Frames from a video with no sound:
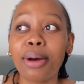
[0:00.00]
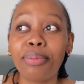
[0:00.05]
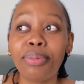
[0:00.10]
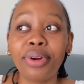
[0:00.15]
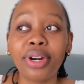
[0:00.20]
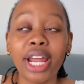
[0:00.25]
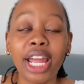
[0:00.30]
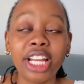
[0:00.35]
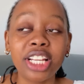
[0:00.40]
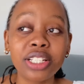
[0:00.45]

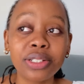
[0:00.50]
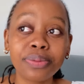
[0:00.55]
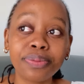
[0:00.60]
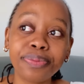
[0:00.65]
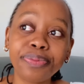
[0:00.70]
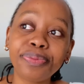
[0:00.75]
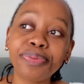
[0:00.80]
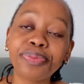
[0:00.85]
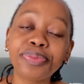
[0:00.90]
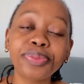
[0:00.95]
right?
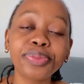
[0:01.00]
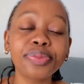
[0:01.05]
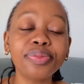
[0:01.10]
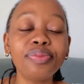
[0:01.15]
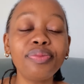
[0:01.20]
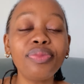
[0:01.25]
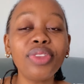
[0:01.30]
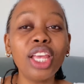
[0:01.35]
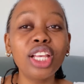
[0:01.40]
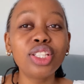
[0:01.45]

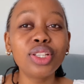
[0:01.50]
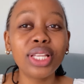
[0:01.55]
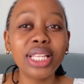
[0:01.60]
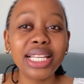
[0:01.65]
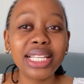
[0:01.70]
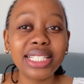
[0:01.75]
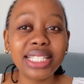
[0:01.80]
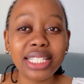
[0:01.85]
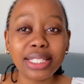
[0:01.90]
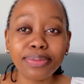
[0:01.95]
So they
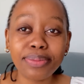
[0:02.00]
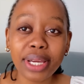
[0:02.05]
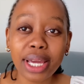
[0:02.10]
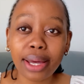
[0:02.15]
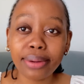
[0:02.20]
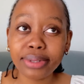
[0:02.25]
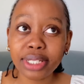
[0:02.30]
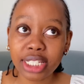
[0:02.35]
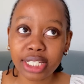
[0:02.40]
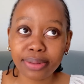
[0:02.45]
stitch
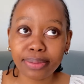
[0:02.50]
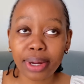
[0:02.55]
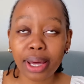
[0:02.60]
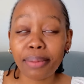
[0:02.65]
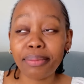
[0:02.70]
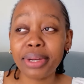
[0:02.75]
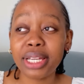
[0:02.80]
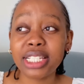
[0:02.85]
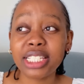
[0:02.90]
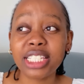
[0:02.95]
him
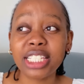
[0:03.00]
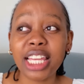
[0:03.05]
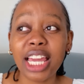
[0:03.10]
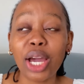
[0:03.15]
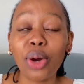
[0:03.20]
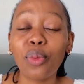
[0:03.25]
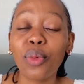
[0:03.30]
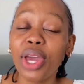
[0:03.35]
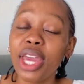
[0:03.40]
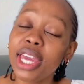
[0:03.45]
up as they
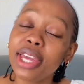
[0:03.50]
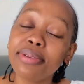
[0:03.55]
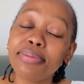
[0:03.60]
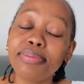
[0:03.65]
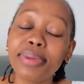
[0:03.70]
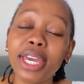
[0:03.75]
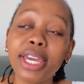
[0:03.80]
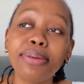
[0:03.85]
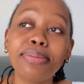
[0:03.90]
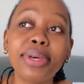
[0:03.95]
are weighing
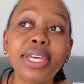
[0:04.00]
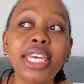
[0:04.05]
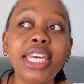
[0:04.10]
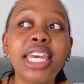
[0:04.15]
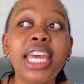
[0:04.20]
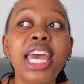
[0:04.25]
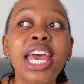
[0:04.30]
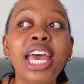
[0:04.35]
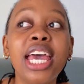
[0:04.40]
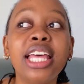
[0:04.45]
baby.
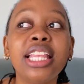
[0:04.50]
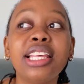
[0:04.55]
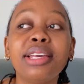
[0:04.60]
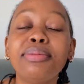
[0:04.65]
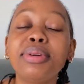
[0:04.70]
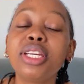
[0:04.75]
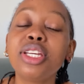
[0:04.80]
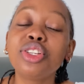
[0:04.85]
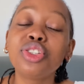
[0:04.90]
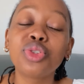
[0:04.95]
They're
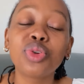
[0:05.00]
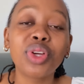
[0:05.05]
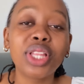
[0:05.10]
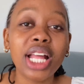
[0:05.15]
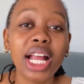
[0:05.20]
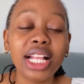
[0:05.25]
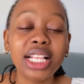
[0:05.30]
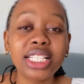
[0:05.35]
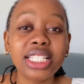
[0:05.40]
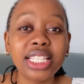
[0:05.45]
making sure
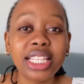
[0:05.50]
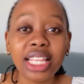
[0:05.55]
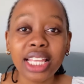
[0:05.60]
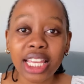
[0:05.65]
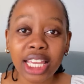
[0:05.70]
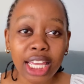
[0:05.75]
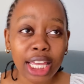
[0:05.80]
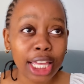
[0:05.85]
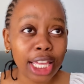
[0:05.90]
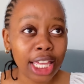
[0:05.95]
that
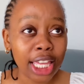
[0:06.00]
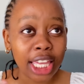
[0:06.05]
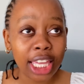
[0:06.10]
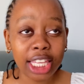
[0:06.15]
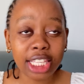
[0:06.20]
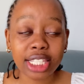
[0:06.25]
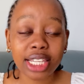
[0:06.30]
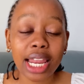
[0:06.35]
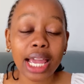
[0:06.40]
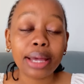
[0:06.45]

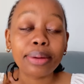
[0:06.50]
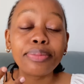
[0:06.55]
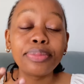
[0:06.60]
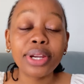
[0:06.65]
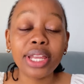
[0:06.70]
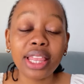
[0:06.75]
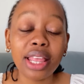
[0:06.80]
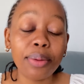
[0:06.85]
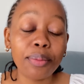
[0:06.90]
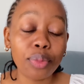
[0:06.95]
he's like
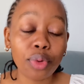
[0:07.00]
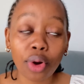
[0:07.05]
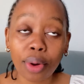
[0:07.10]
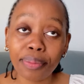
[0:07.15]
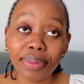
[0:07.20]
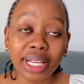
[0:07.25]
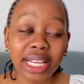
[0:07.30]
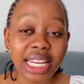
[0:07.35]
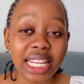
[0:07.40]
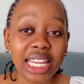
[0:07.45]
breathing
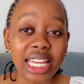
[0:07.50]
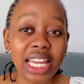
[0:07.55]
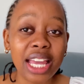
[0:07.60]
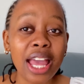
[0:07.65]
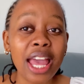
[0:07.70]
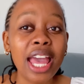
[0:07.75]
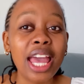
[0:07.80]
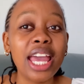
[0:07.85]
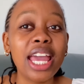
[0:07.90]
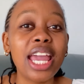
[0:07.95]
properly,
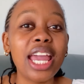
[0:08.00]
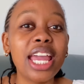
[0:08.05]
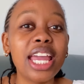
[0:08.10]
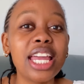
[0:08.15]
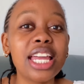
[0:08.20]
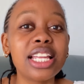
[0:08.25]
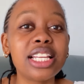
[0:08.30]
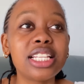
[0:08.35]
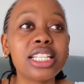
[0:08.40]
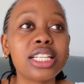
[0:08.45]

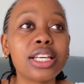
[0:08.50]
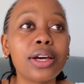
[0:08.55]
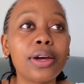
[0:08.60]
and